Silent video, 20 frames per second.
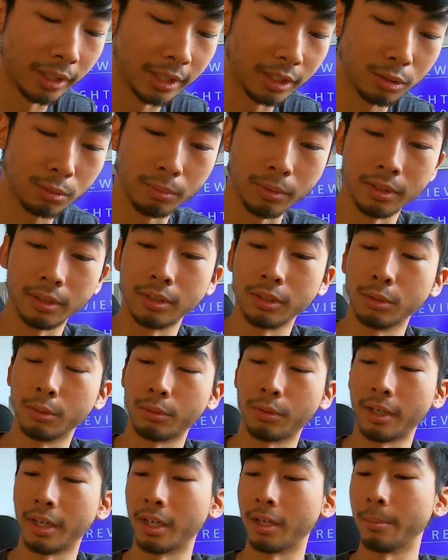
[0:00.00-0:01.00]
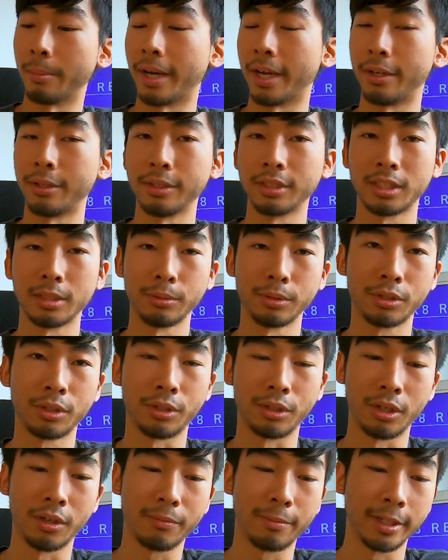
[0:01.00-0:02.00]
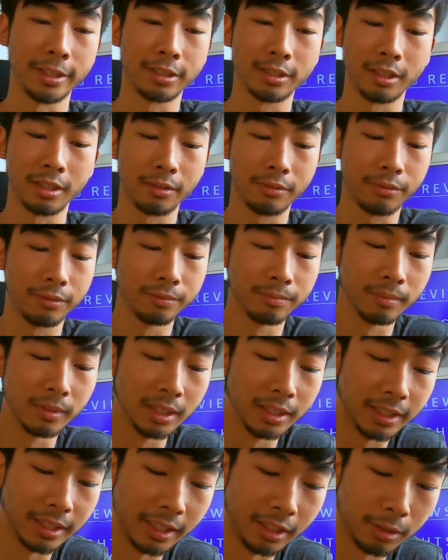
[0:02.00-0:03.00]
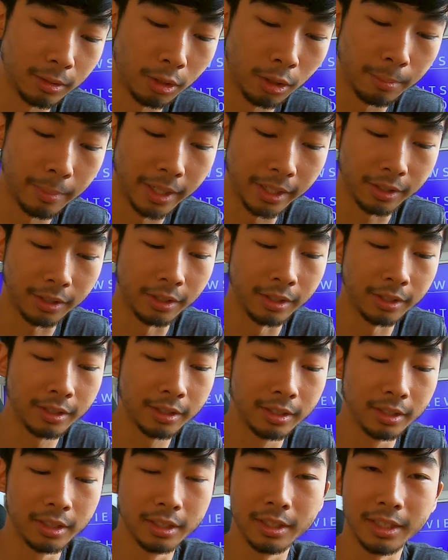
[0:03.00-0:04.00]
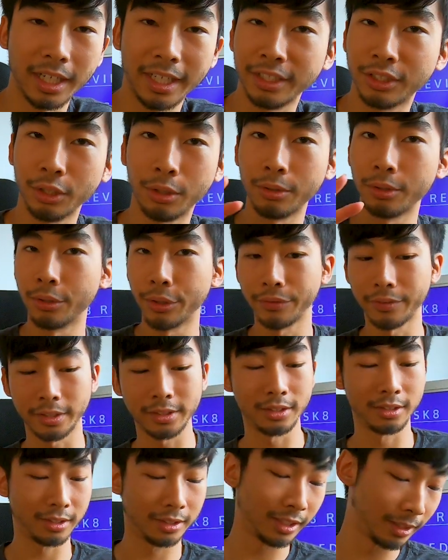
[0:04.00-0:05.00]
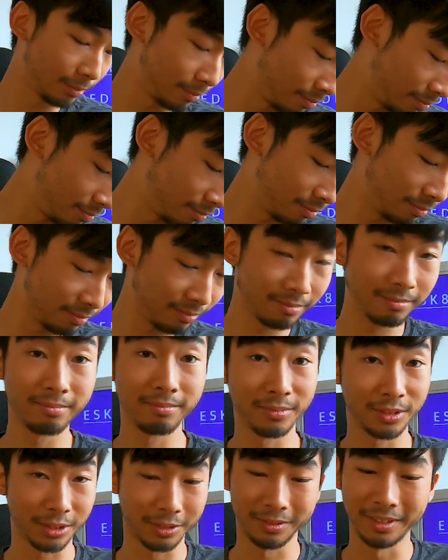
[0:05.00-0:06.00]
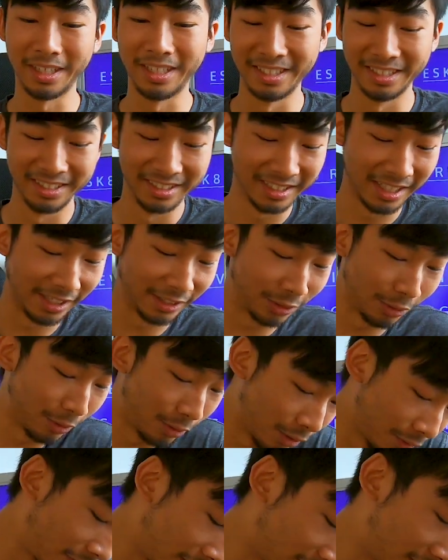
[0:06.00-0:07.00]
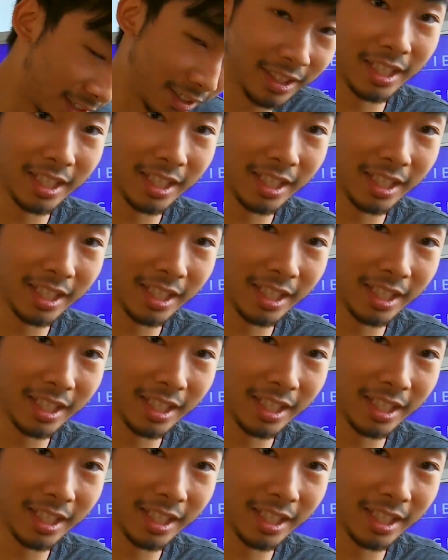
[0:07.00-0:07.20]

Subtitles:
lights, when you would run out of batteries, they would turn off by itself and turn back on. I don't know if that's the same. I don't know if that's the